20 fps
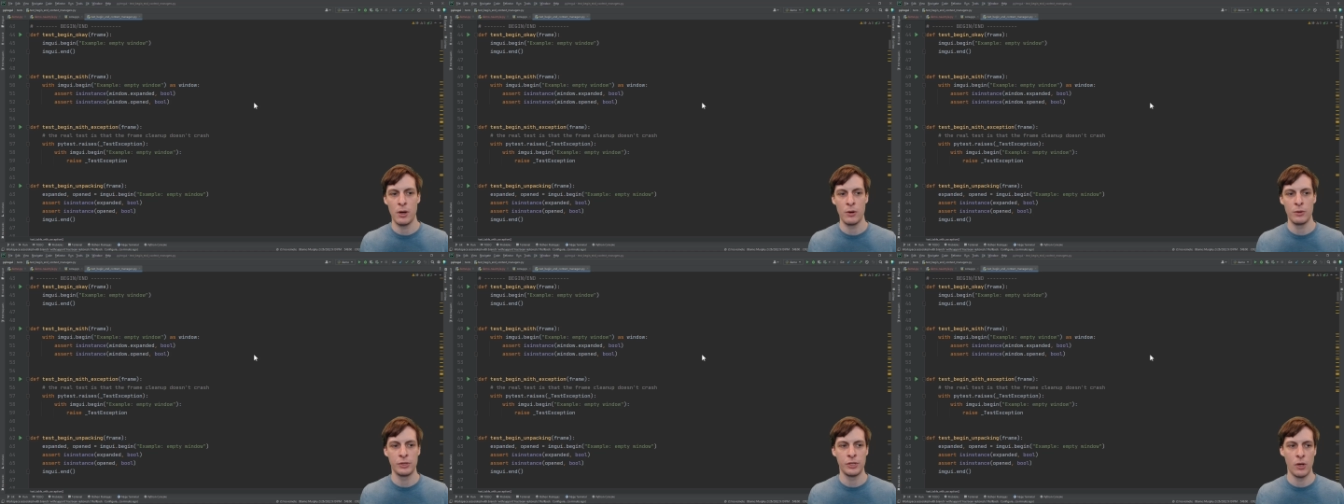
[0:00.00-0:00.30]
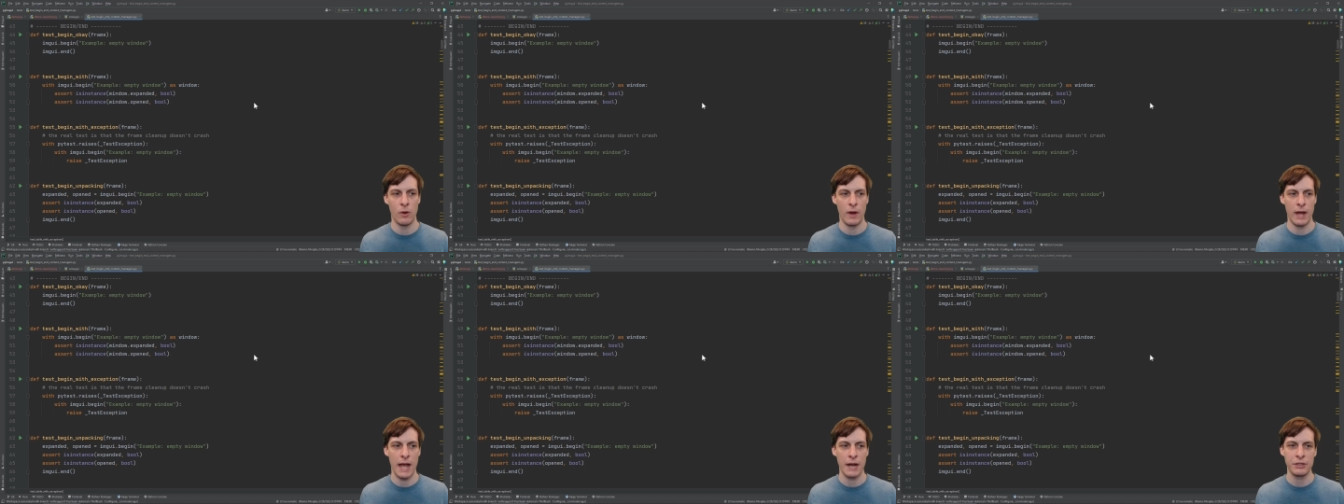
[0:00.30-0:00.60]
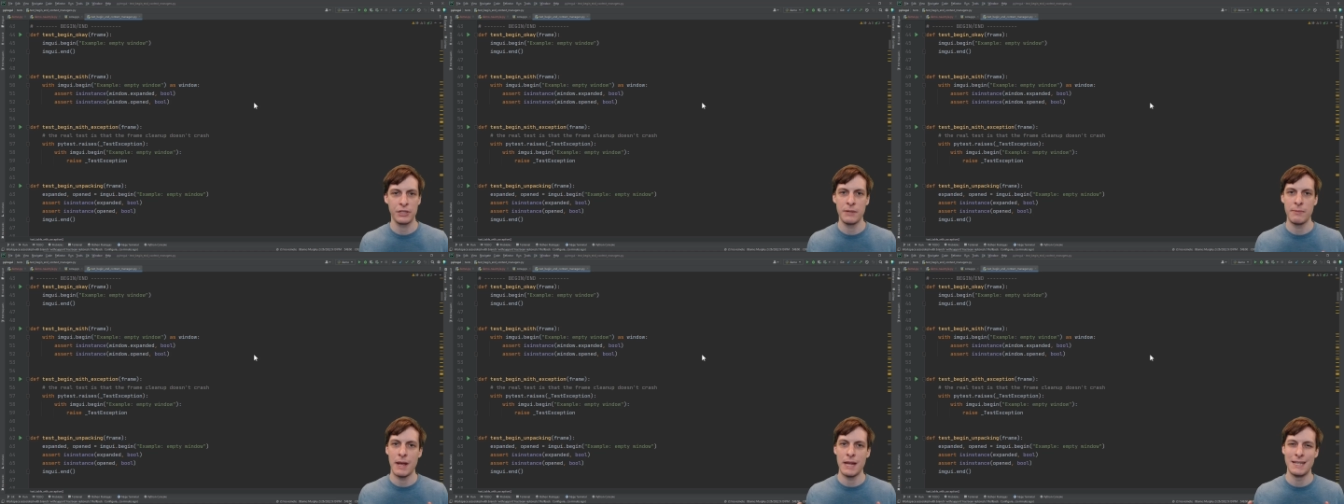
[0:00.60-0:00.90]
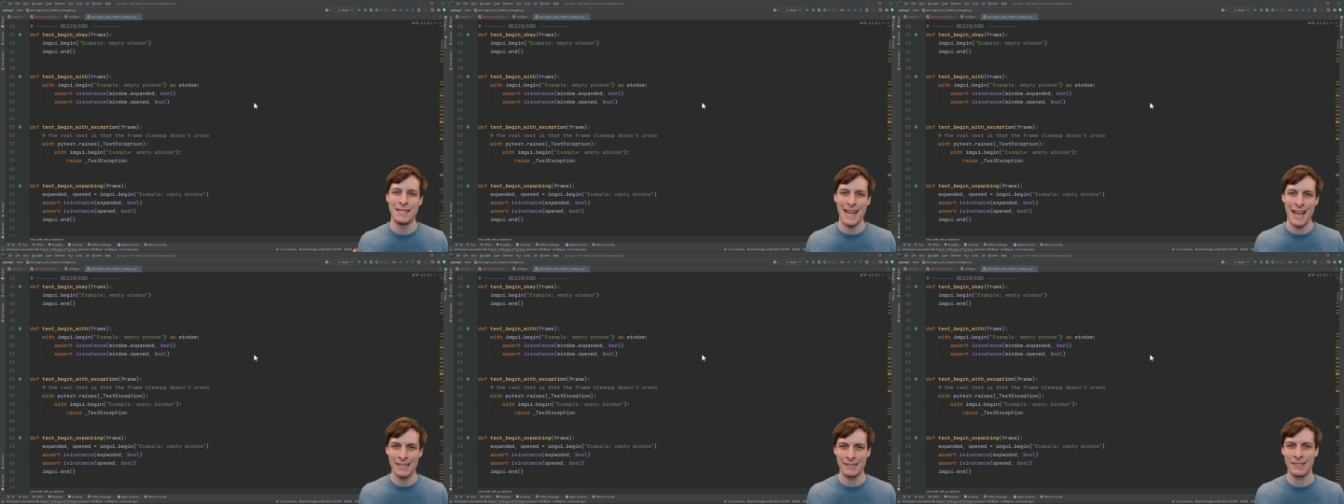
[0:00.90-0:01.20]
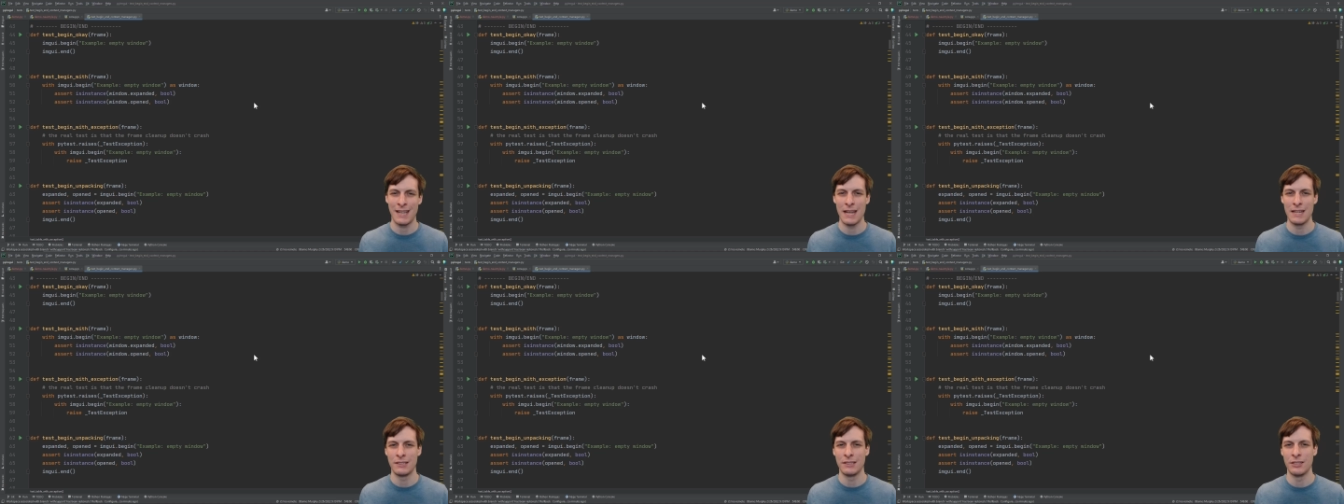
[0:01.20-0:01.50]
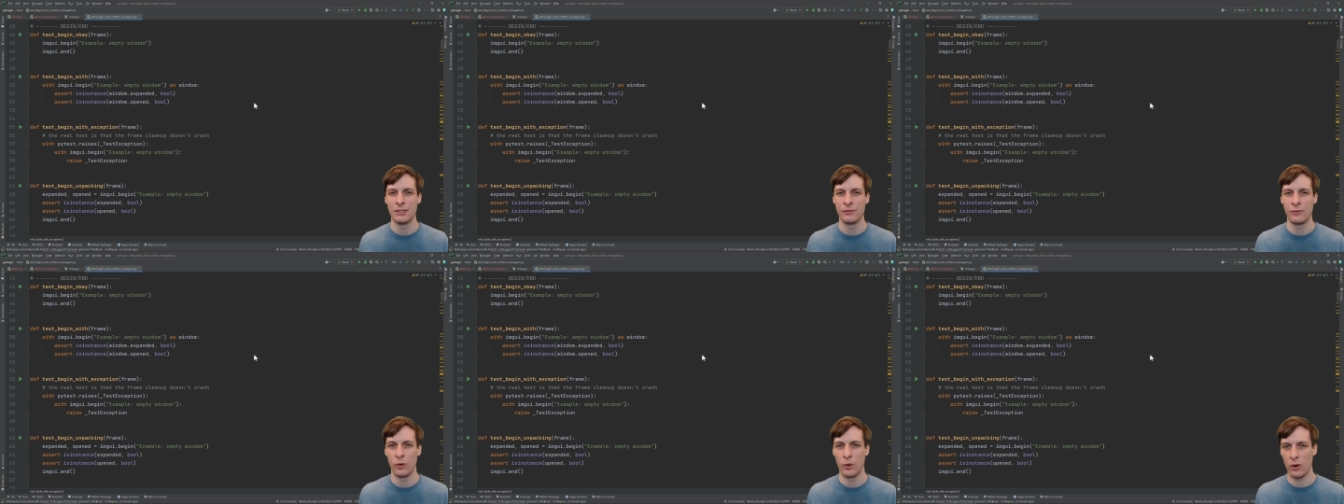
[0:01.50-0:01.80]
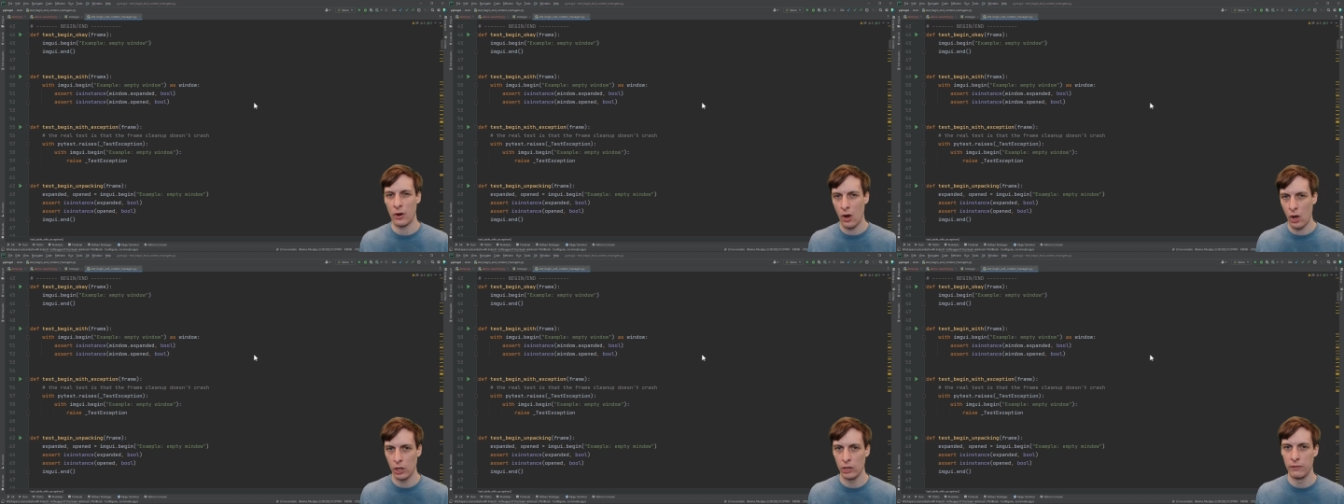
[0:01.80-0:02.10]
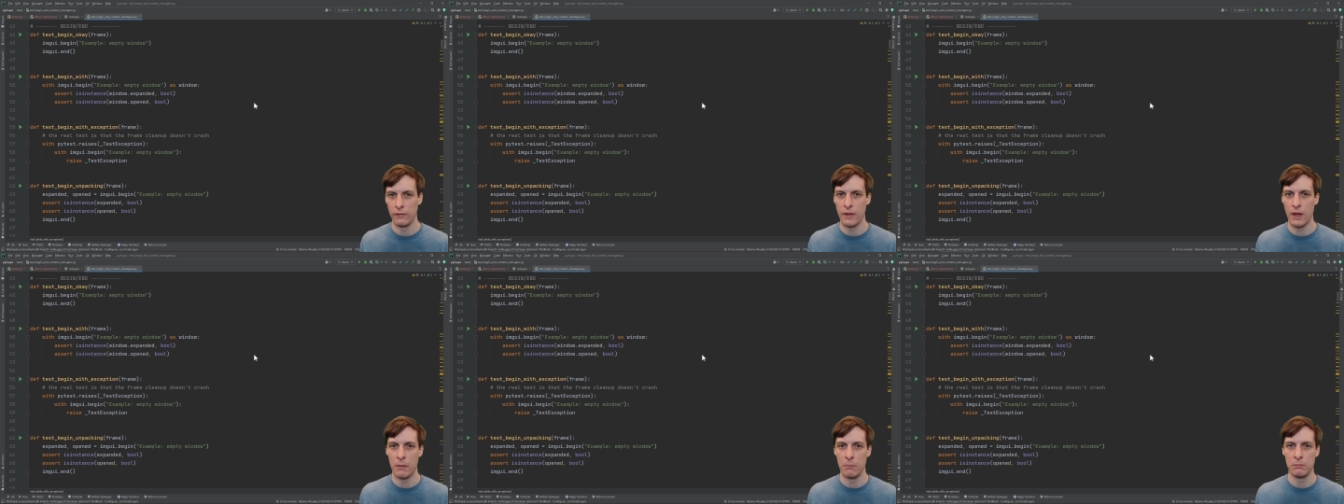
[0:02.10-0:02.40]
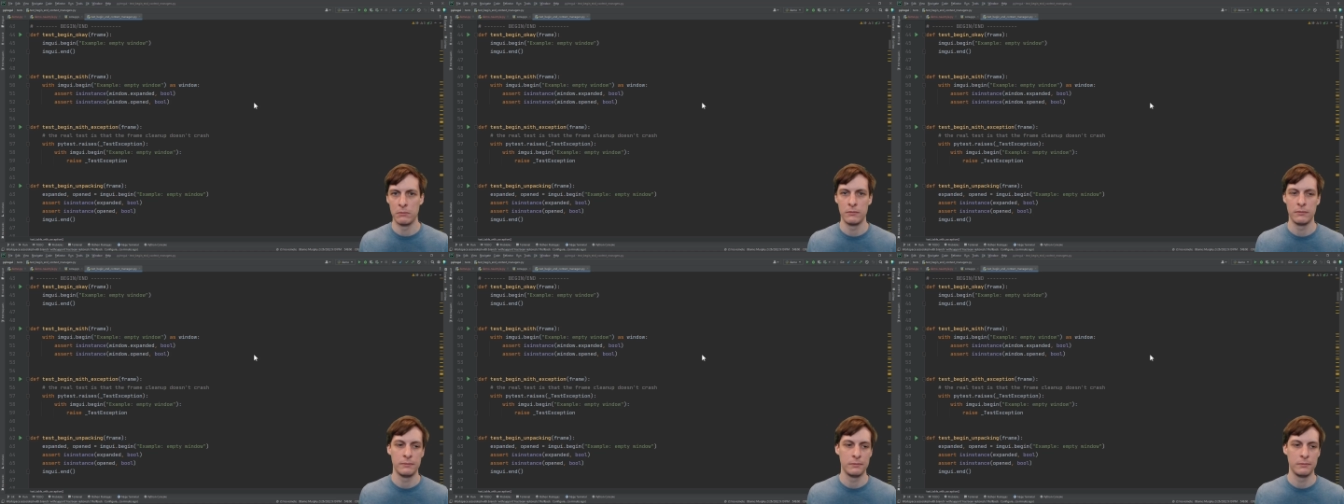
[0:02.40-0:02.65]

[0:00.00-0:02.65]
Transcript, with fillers: so I actually made test cases for all of them.